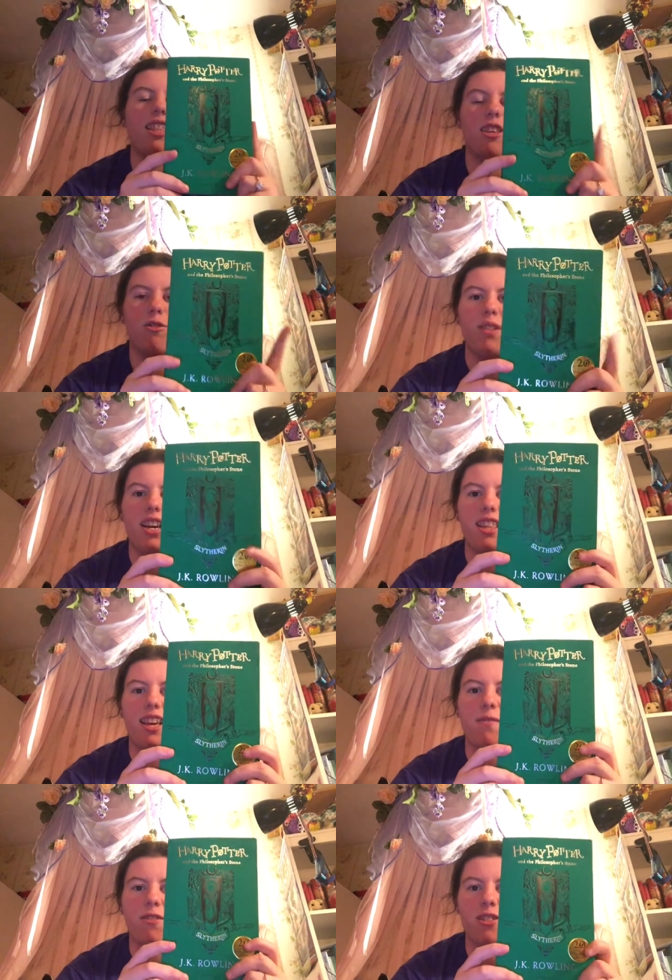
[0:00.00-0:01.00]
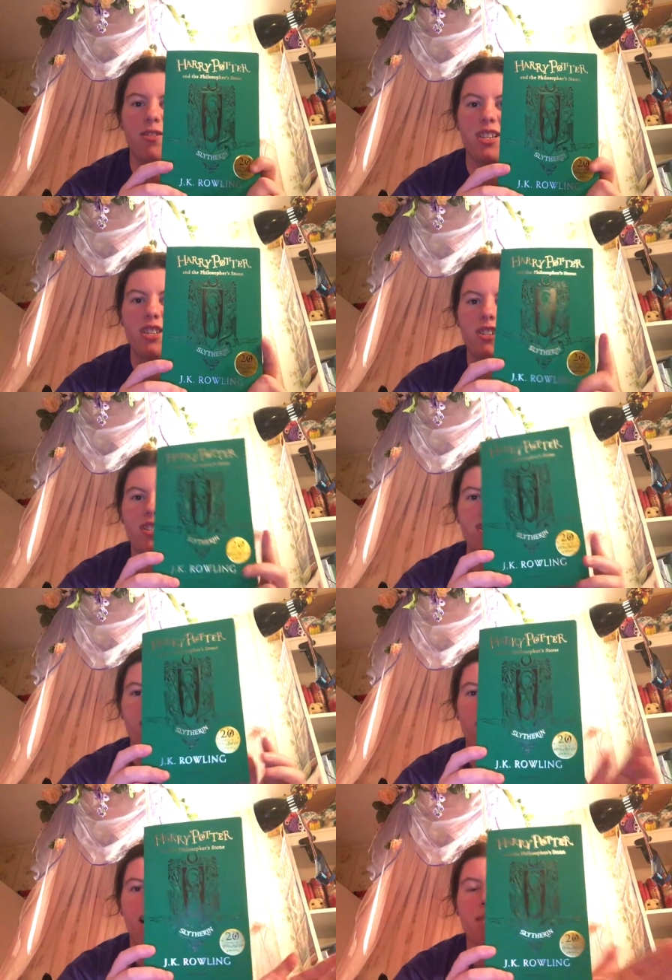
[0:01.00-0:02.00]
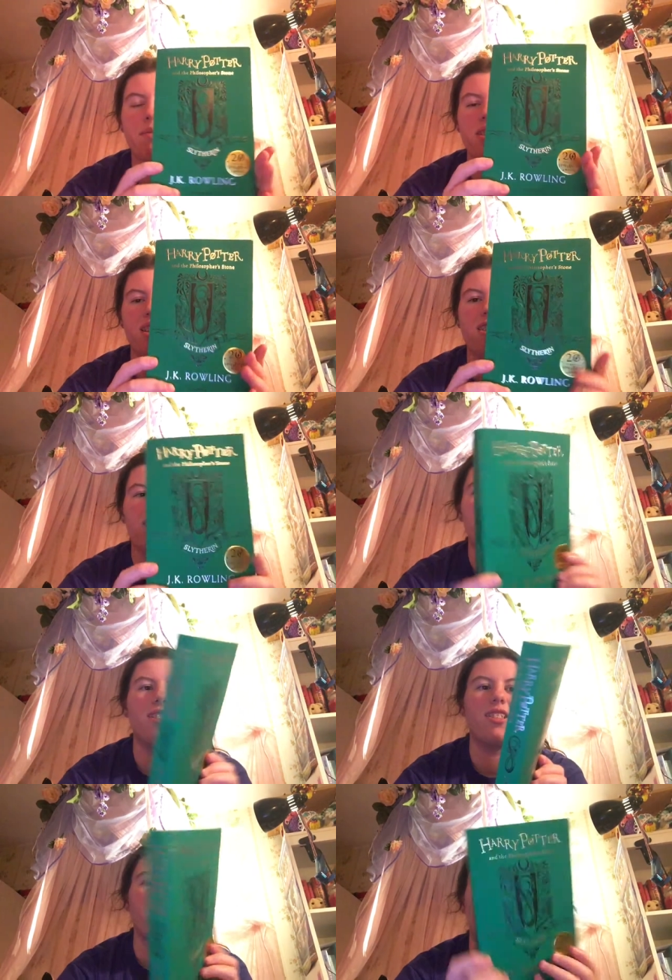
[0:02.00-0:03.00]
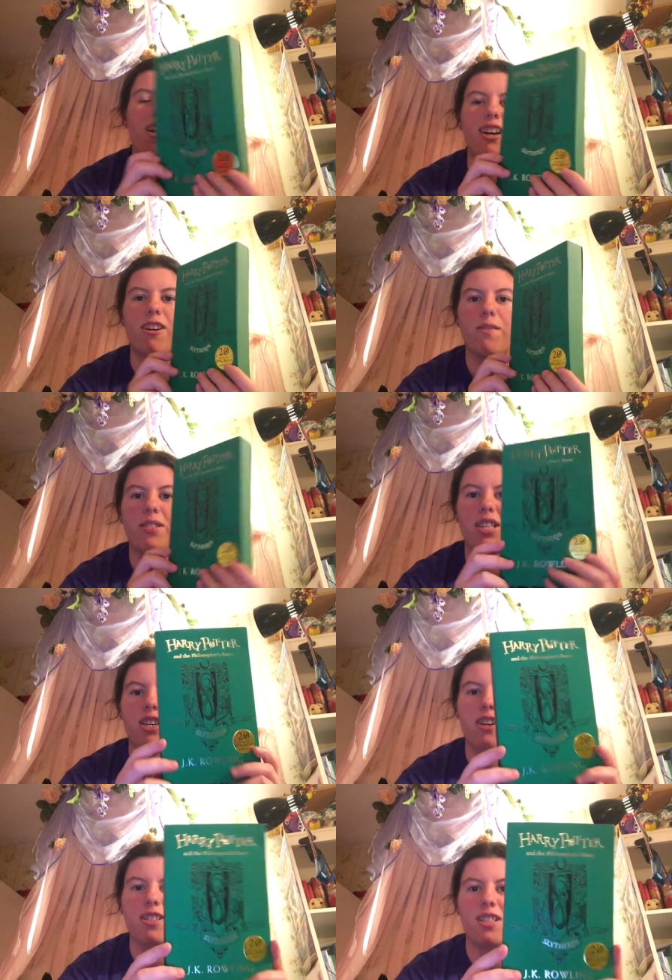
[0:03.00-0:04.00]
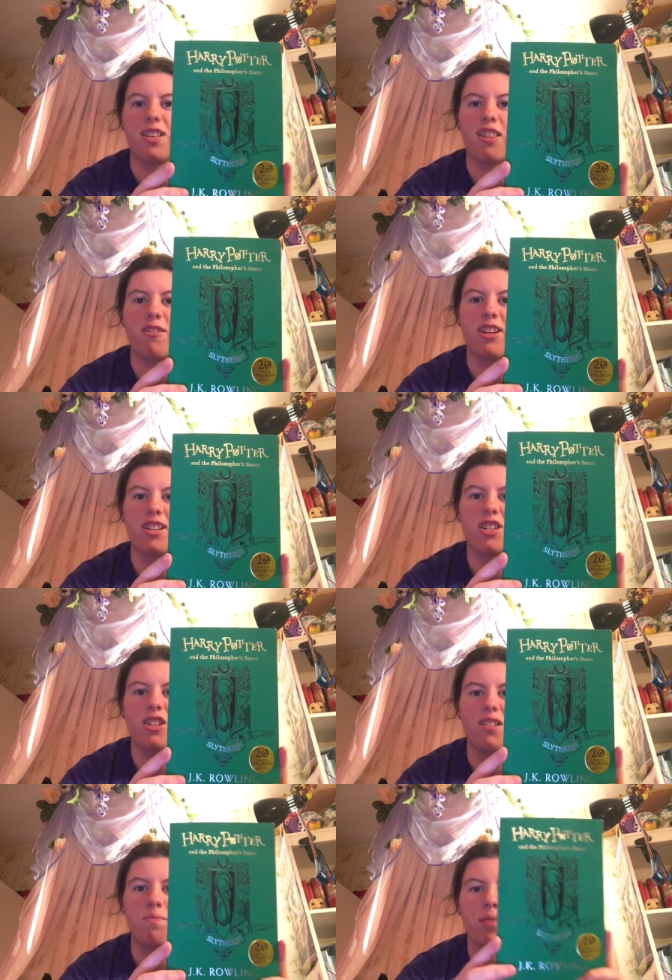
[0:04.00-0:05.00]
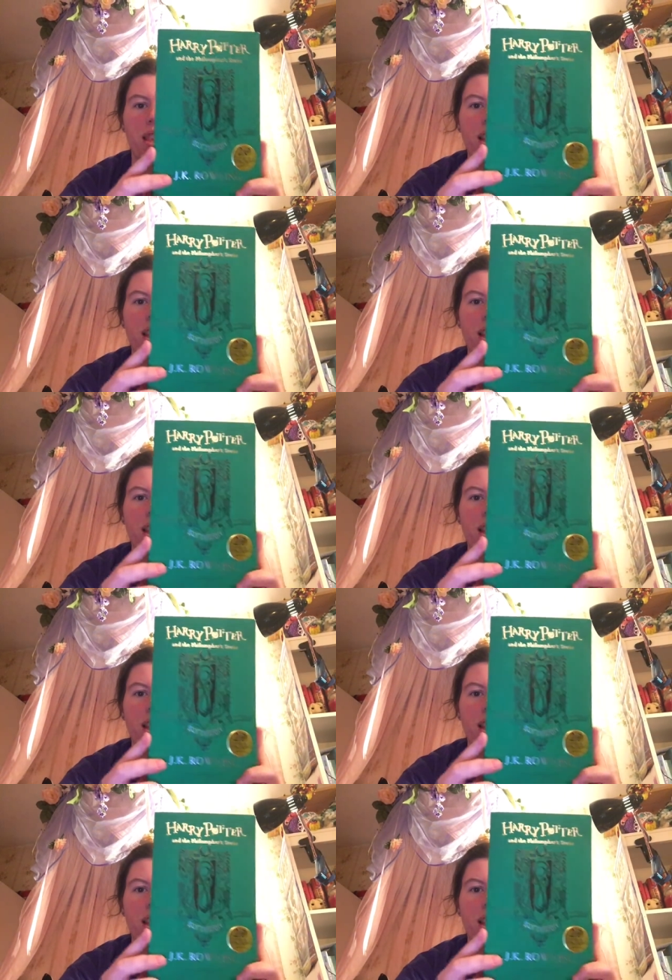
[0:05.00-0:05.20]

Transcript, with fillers: the 20th anniversary edition. So I am a Slytherin, so I obviously got the Slytherin edition.